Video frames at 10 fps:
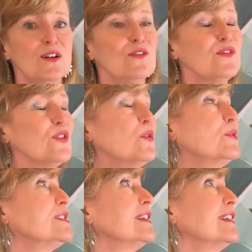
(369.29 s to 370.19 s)

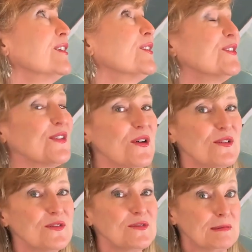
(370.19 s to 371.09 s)
flaunting
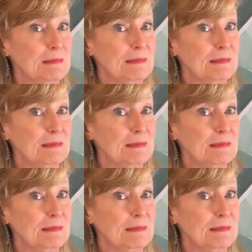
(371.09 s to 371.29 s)
herself.